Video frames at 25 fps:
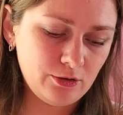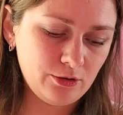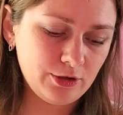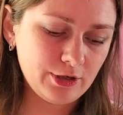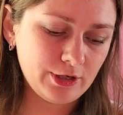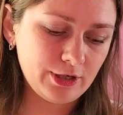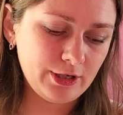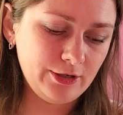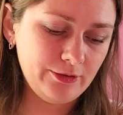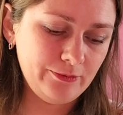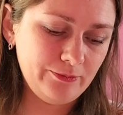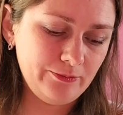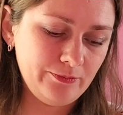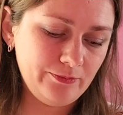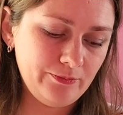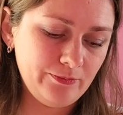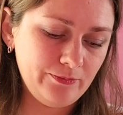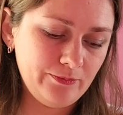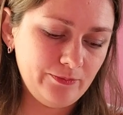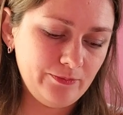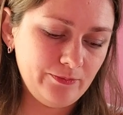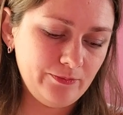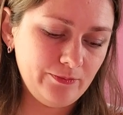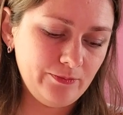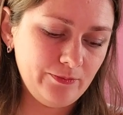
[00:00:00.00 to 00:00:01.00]
Okay,
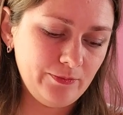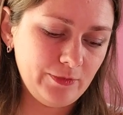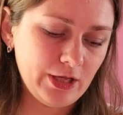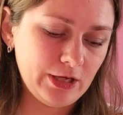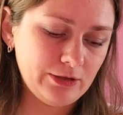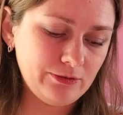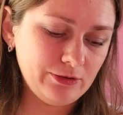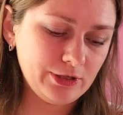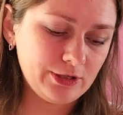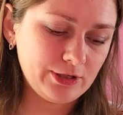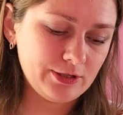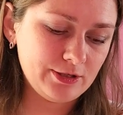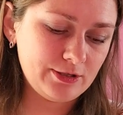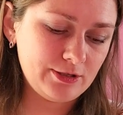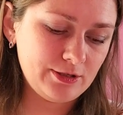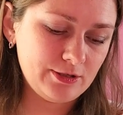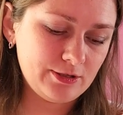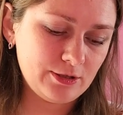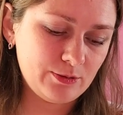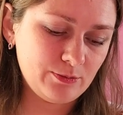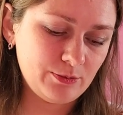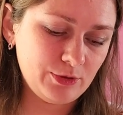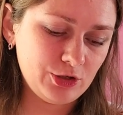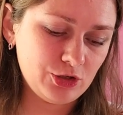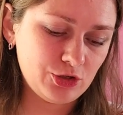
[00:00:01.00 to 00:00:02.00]
now I can see
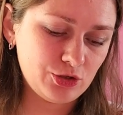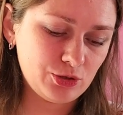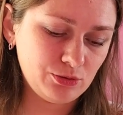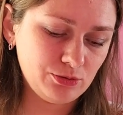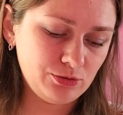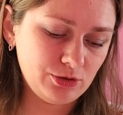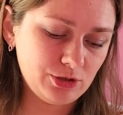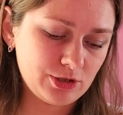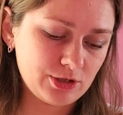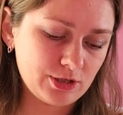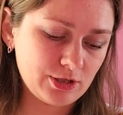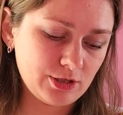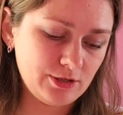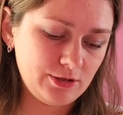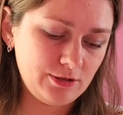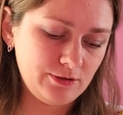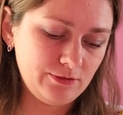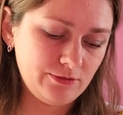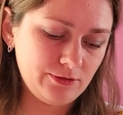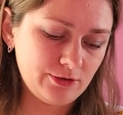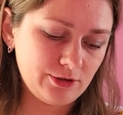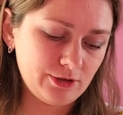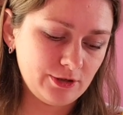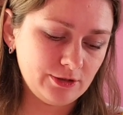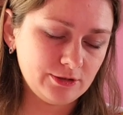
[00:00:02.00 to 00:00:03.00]
that my shoulders are
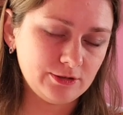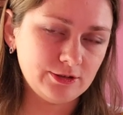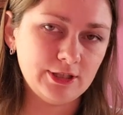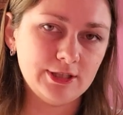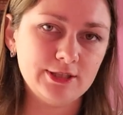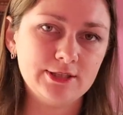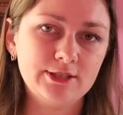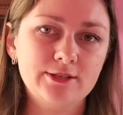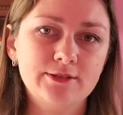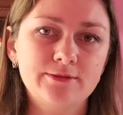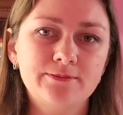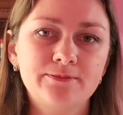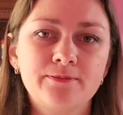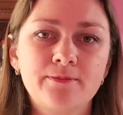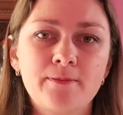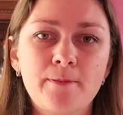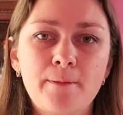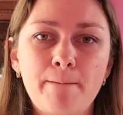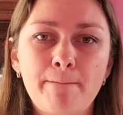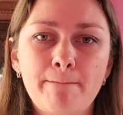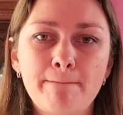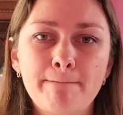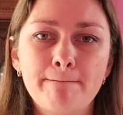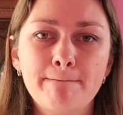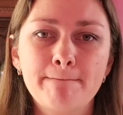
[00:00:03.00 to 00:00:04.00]
different less.
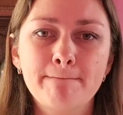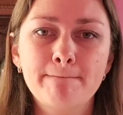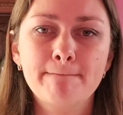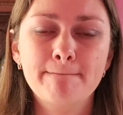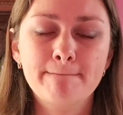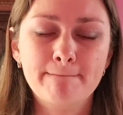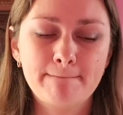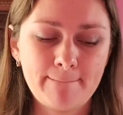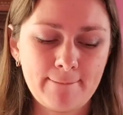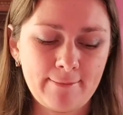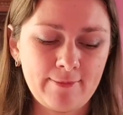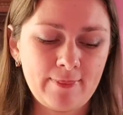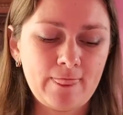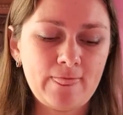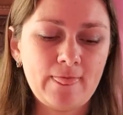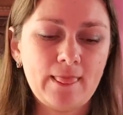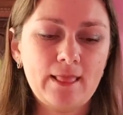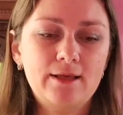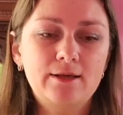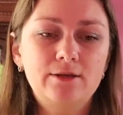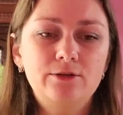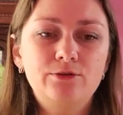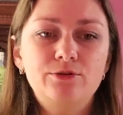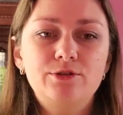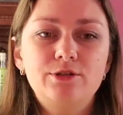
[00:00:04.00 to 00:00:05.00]

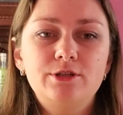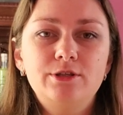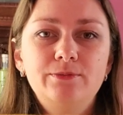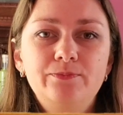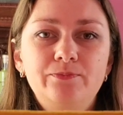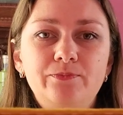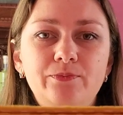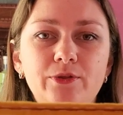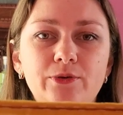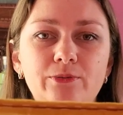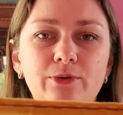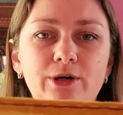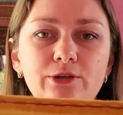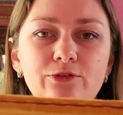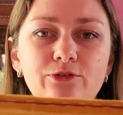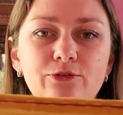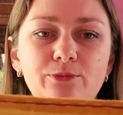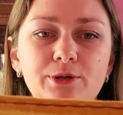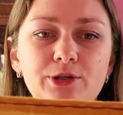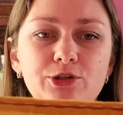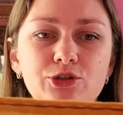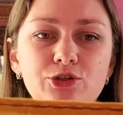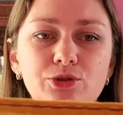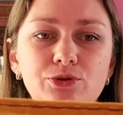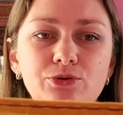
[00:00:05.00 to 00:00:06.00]
You see, one
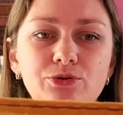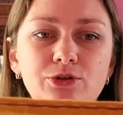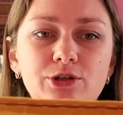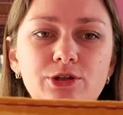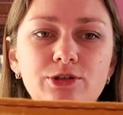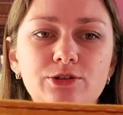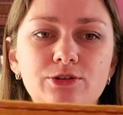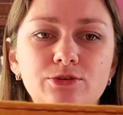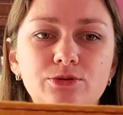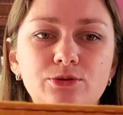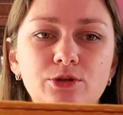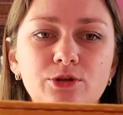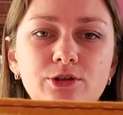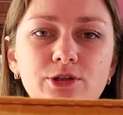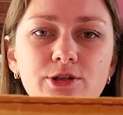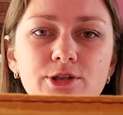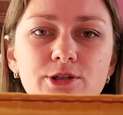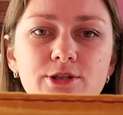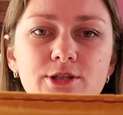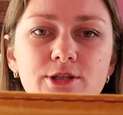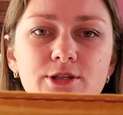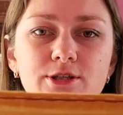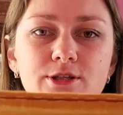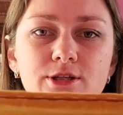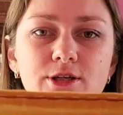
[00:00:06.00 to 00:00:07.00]
of my shoulder is longer
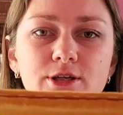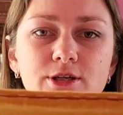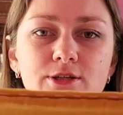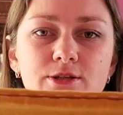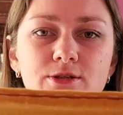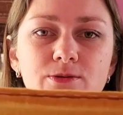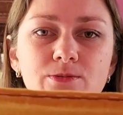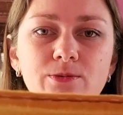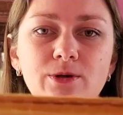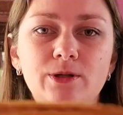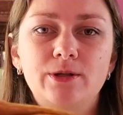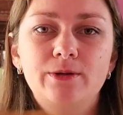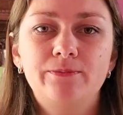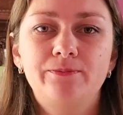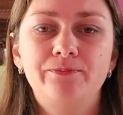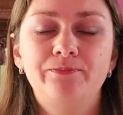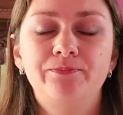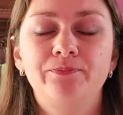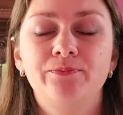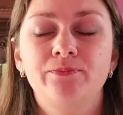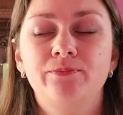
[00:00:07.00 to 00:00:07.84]
than the other one.